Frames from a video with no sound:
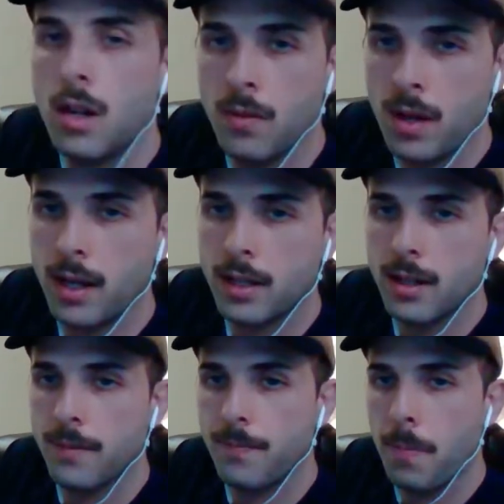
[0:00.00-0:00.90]
Right.
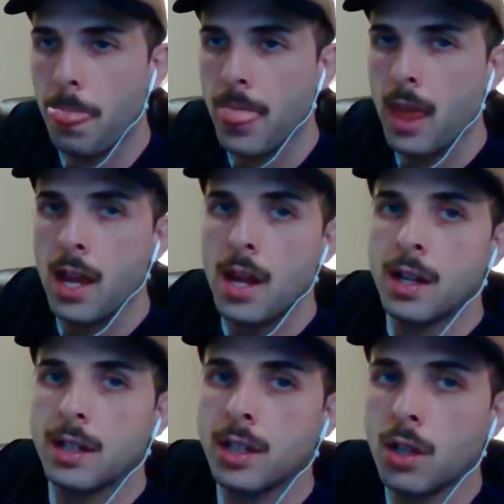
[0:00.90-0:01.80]

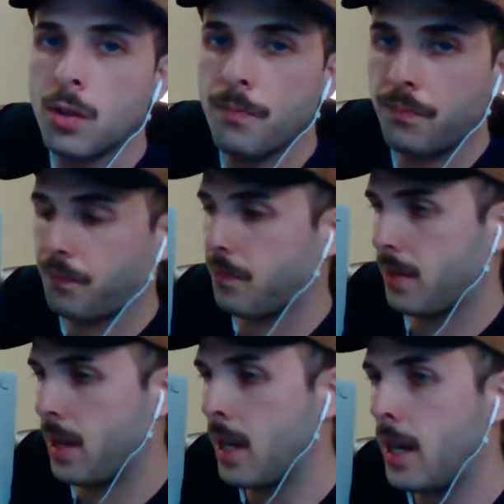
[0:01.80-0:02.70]
So
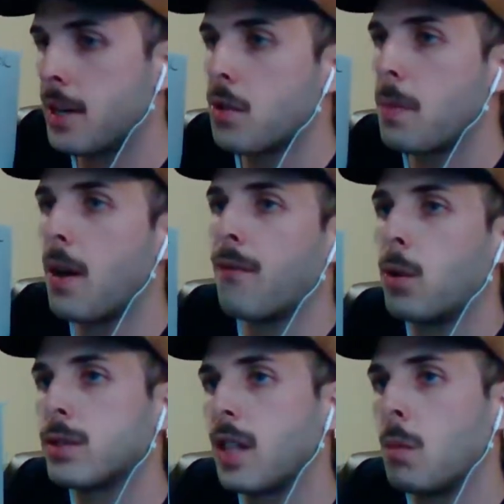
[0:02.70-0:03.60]
in an intro paragraph,
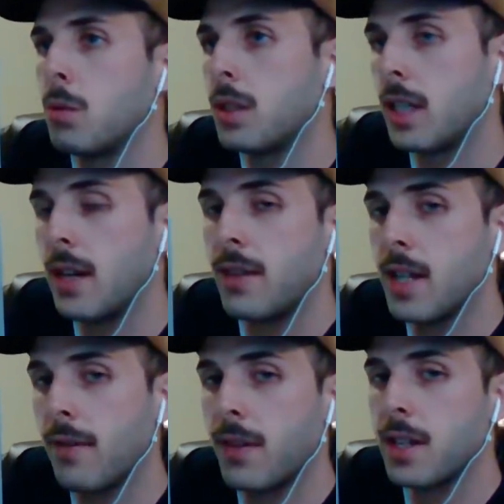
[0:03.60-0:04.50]
first I will give a
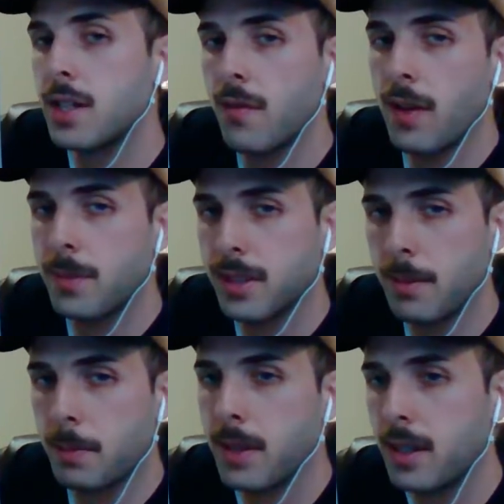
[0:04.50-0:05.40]
definition of
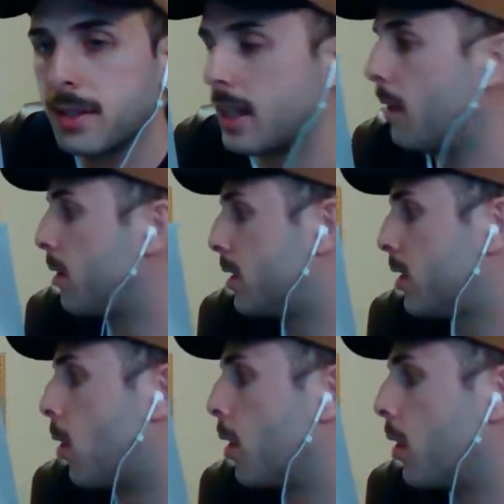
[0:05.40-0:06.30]
epistemic peers. That was
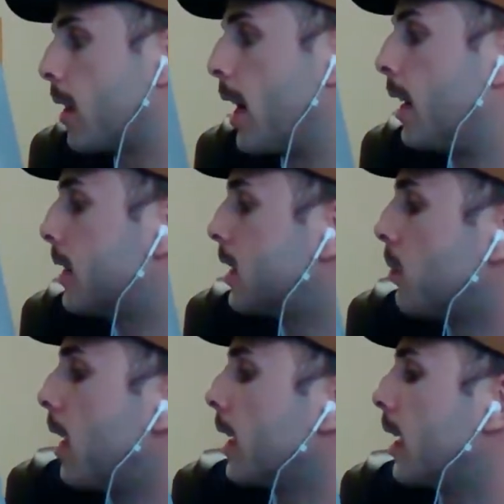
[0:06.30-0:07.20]
totally okay, and this is
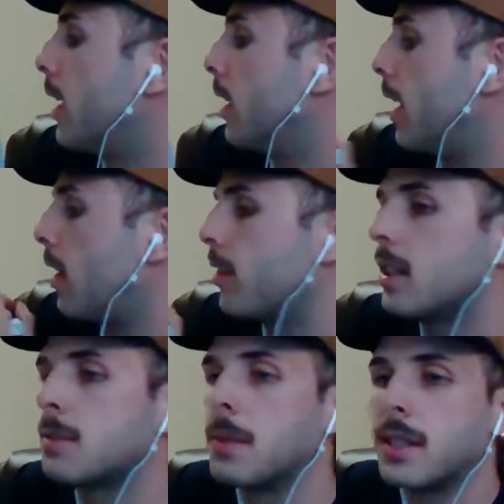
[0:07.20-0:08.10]
why I kind of allow
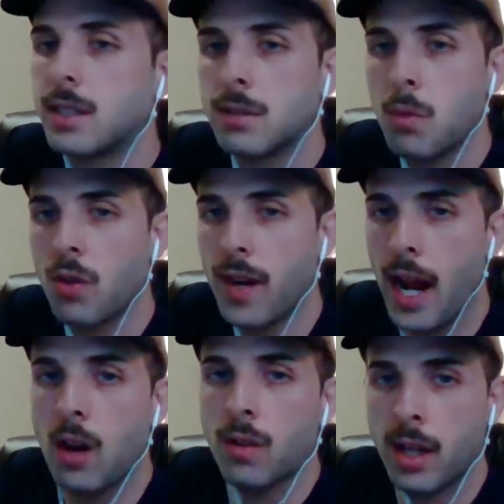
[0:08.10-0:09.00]
this, but this is more of an
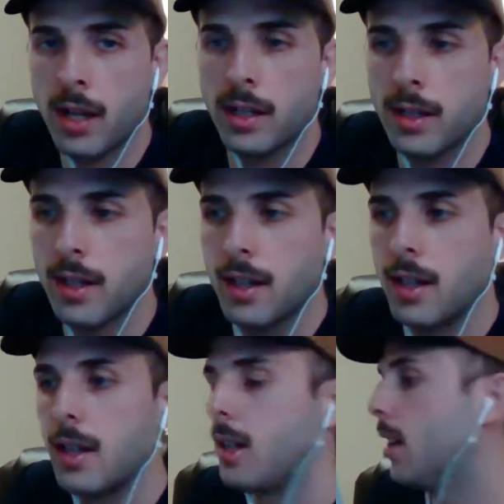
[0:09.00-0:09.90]
outline.
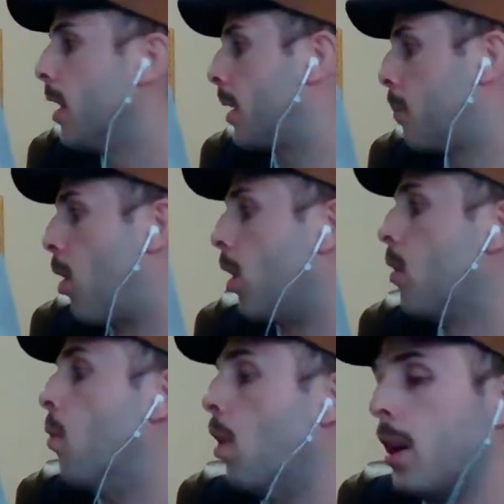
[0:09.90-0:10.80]
Like
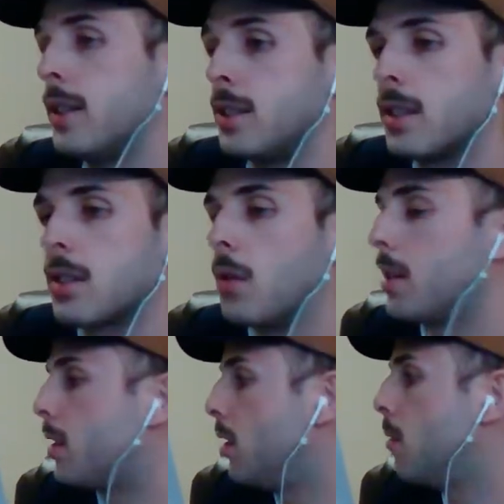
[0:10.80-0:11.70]
part one is just going
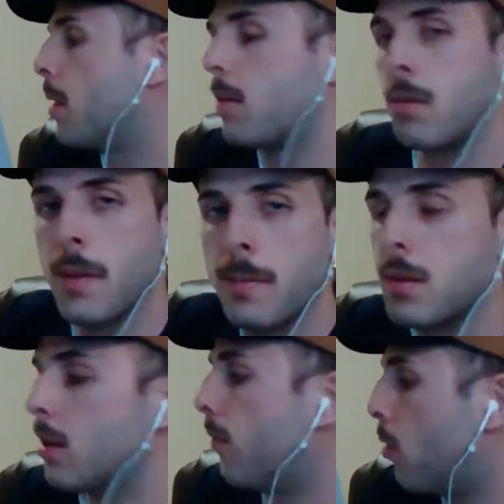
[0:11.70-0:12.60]
to, but remember
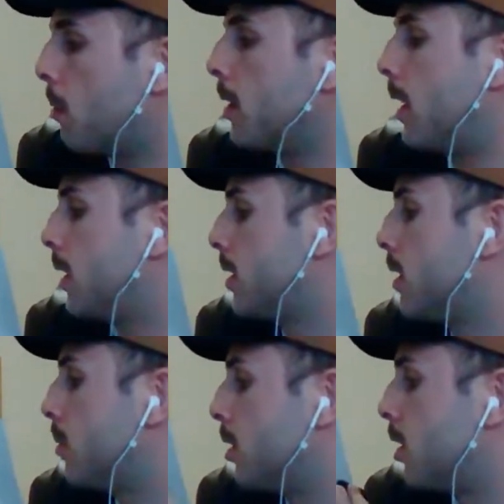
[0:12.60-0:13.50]
in the formal
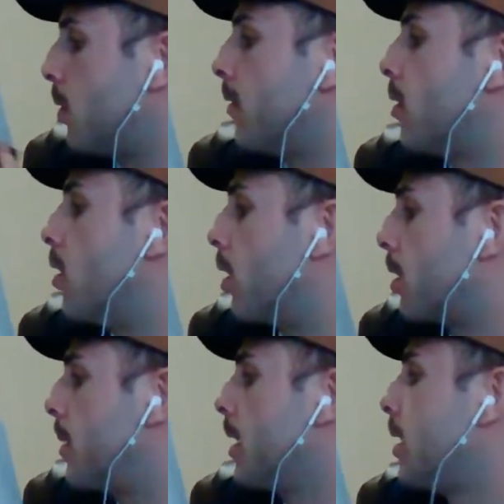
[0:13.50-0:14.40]
analysis, we're showing for an
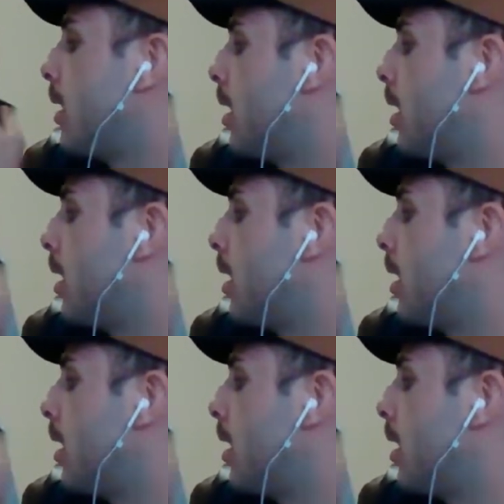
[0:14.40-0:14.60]
argument.